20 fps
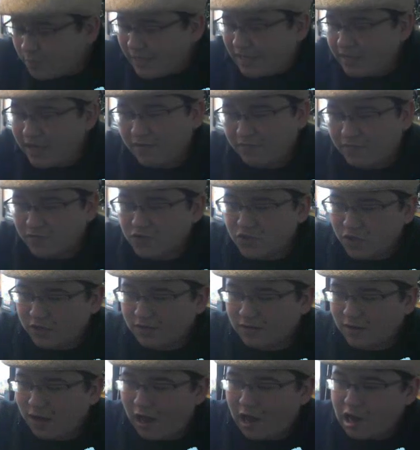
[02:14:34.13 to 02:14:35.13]
be, yeah, for
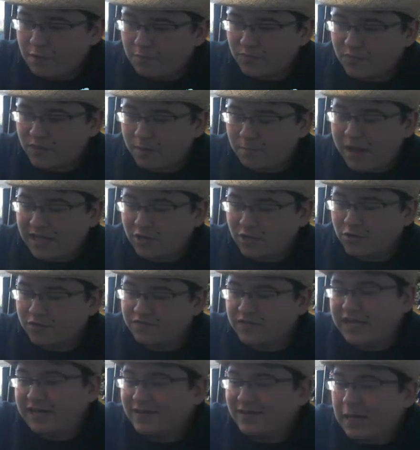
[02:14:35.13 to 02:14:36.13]
sure. Um, mind you, if
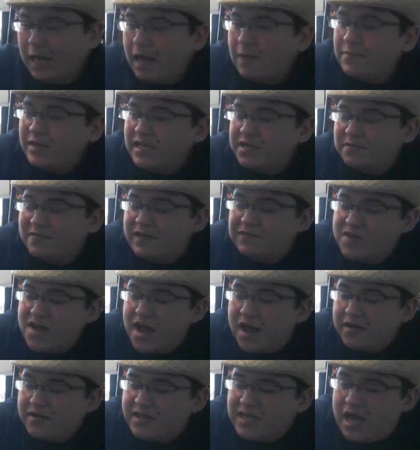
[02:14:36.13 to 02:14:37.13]
it, I mean, if
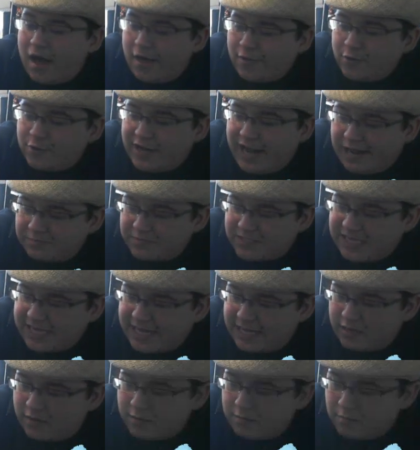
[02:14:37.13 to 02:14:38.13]
none of the other games
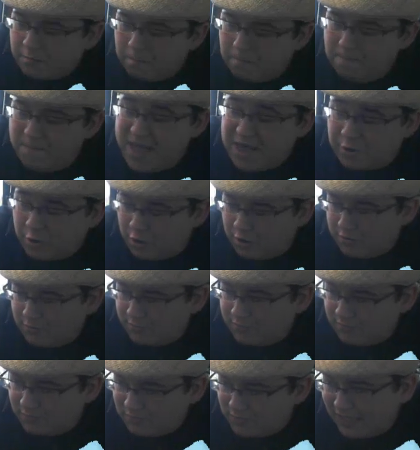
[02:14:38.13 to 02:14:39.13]
hit better,
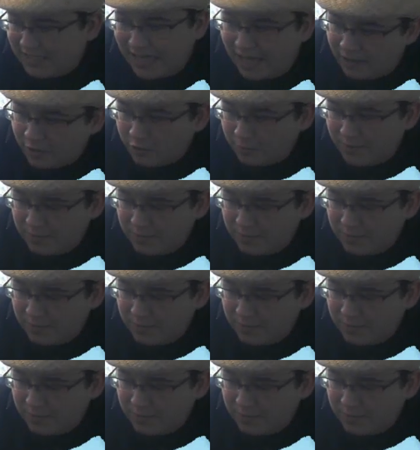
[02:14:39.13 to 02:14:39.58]
like that yeah, could